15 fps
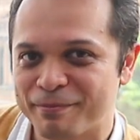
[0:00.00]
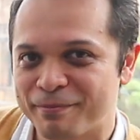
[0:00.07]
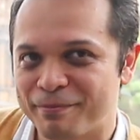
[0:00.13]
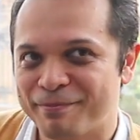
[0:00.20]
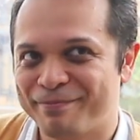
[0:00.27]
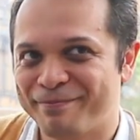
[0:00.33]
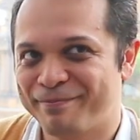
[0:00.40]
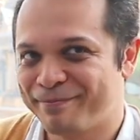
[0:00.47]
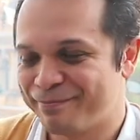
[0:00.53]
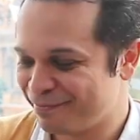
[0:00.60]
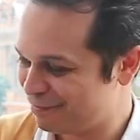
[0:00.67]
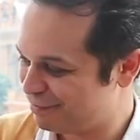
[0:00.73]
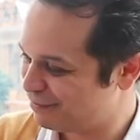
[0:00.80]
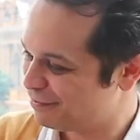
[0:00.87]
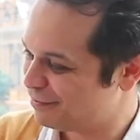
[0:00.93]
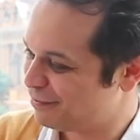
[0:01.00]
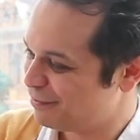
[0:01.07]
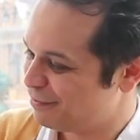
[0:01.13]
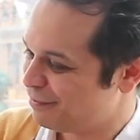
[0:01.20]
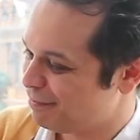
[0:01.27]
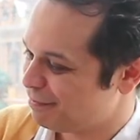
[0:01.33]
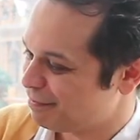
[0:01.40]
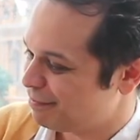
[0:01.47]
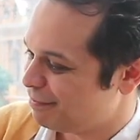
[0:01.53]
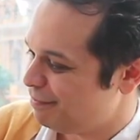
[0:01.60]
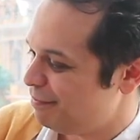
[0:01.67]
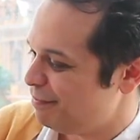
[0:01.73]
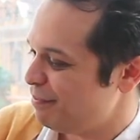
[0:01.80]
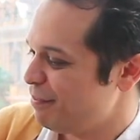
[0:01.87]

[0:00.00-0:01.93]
No one is speaking in this clip.